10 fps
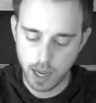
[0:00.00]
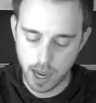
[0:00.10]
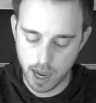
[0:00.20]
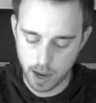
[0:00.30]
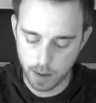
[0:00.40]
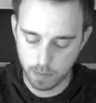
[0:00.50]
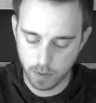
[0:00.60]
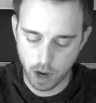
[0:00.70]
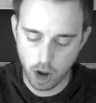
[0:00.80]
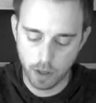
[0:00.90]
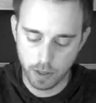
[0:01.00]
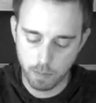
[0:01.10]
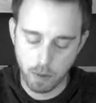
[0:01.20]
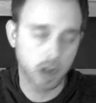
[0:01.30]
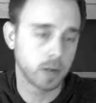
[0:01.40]
On the
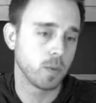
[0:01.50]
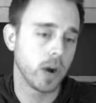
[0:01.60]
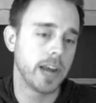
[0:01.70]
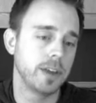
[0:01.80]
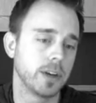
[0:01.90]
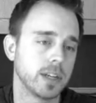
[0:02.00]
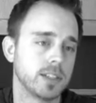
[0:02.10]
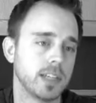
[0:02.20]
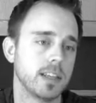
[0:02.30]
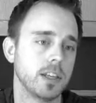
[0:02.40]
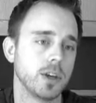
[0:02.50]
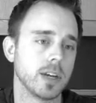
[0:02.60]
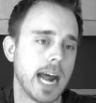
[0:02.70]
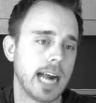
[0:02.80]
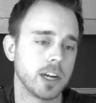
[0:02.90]
bottom right, you can see that you
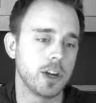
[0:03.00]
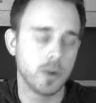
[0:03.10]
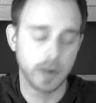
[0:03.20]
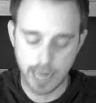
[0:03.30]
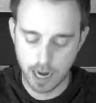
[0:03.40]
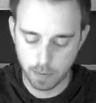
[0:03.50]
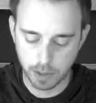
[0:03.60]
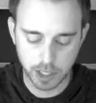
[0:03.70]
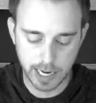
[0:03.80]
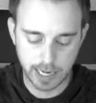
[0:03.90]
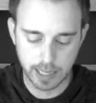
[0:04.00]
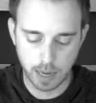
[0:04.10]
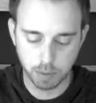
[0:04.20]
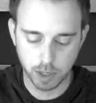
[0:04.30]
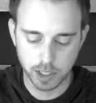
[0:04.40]
could add a new account by just hitting
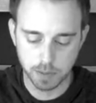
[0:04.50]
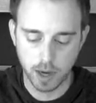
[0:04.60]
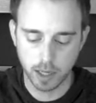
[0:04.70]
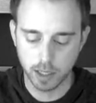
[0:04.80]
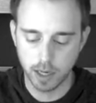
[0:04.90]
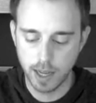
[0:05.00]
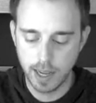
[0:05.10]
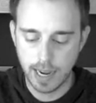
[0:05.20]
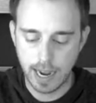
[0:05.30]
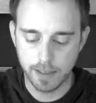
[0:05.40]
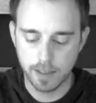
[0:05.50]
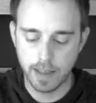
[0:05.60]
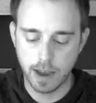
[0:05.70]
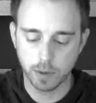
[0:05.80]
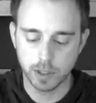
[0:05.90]
that plus button, and then
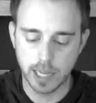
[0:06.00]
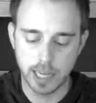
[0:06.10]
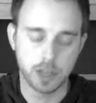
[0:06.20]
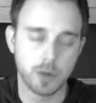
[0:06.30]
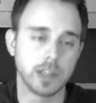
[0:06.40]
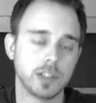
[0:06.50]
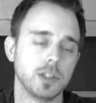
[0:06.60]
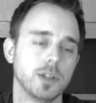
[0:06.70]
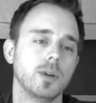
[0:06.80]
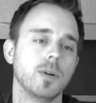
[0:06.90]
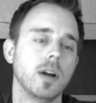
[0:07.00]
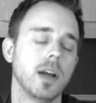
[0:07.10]
that would take you into